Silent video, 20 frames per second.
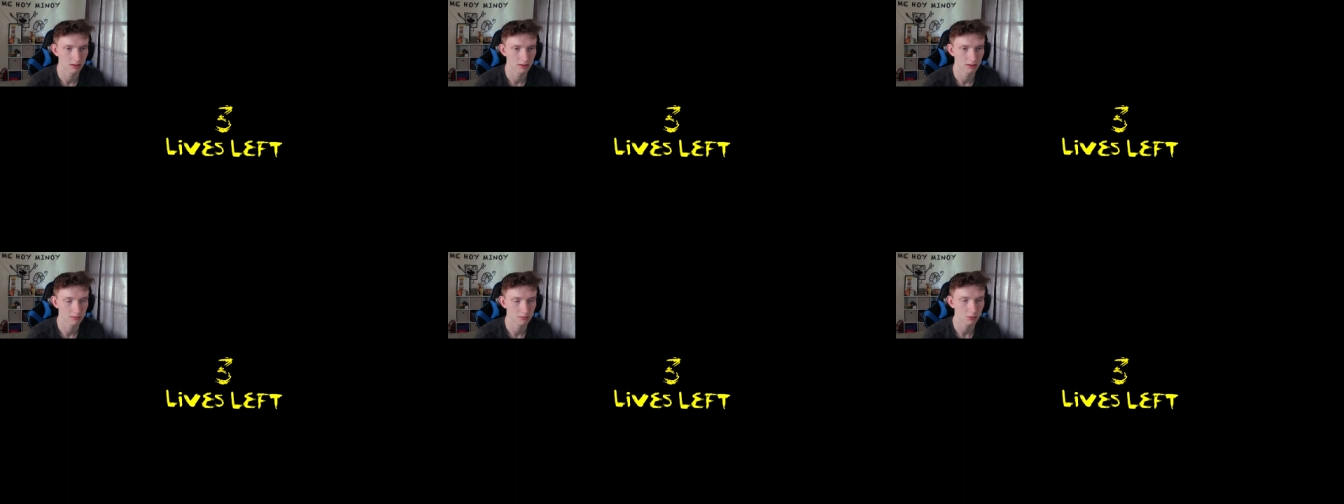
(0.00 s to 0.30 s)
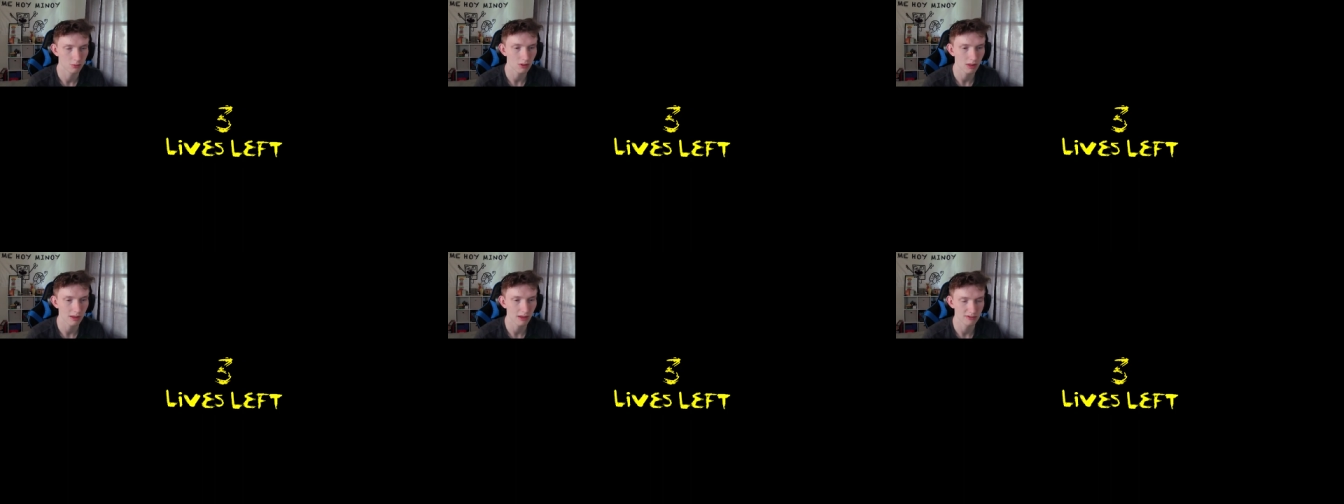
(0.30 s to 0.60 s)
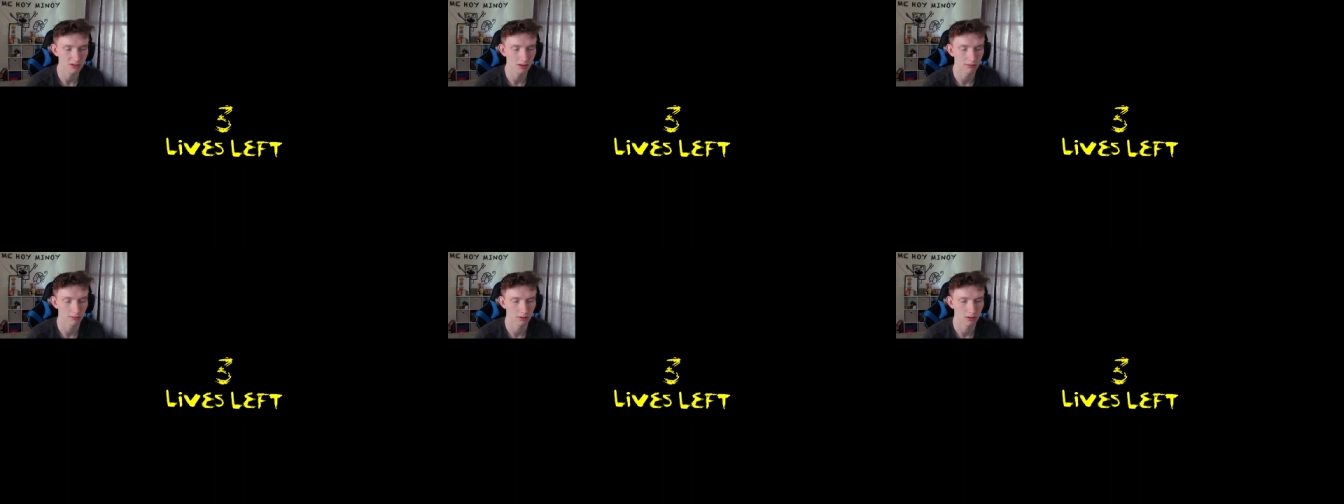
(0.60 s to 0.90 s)
Three lives
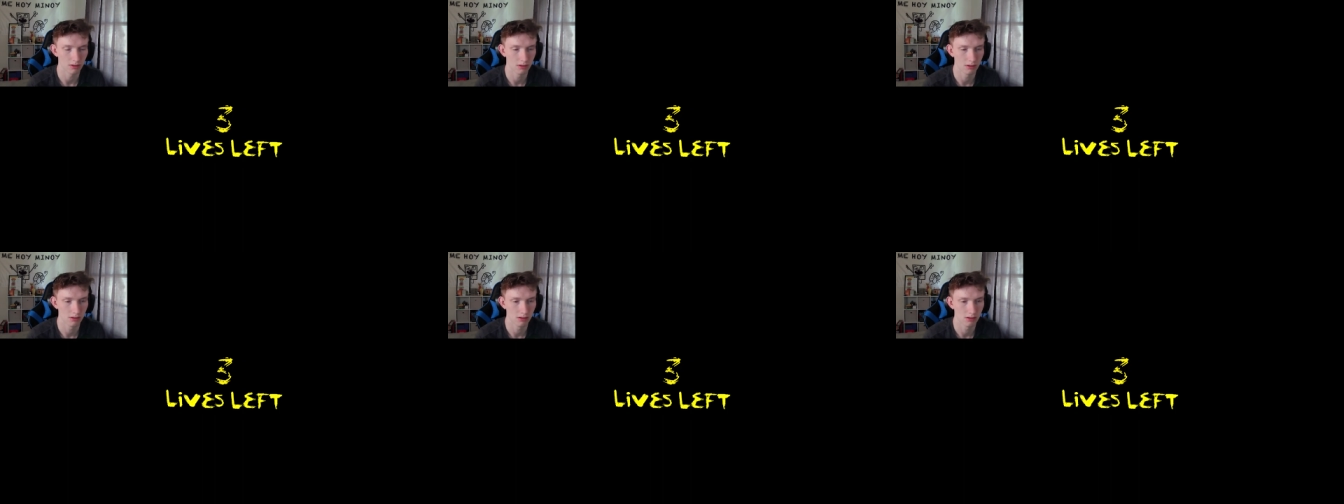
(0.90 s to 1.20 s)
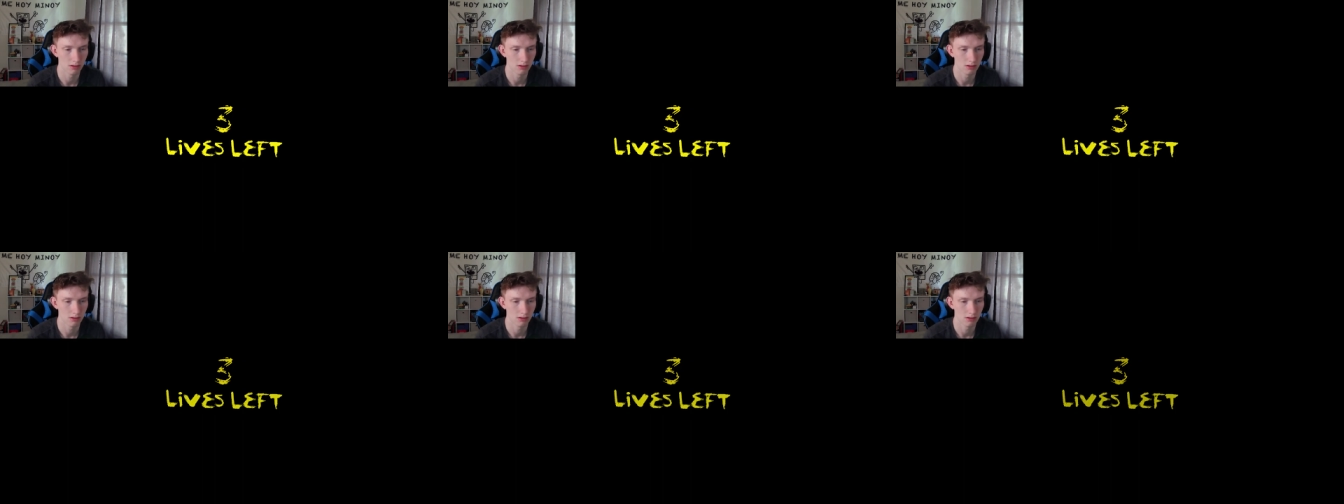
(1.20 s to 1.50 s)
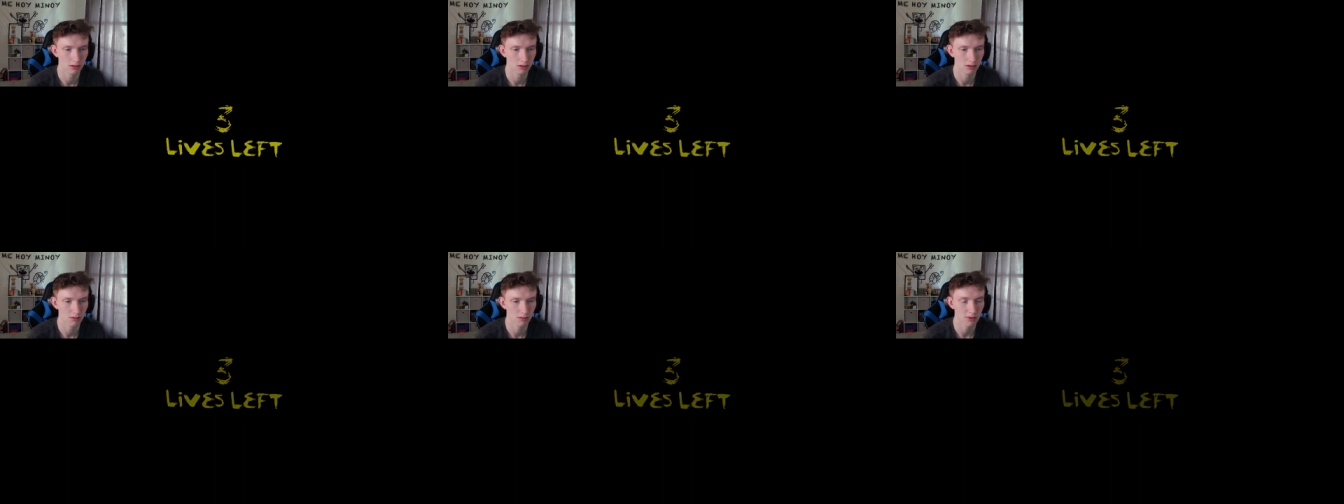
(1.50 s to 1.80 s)
left.
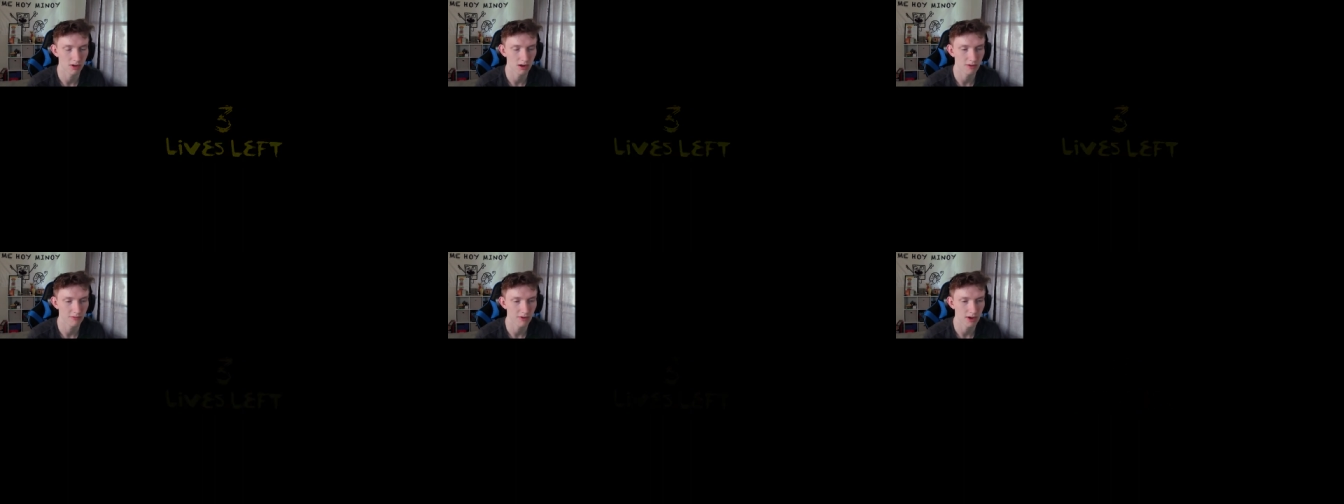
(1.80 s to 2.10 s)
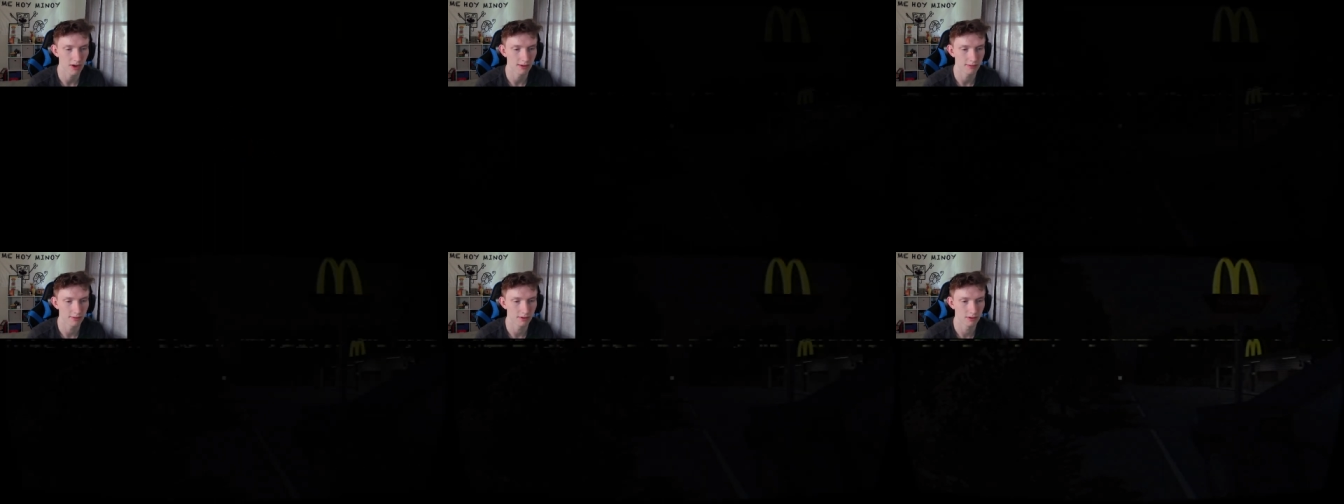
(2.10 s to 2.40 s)
Why not five?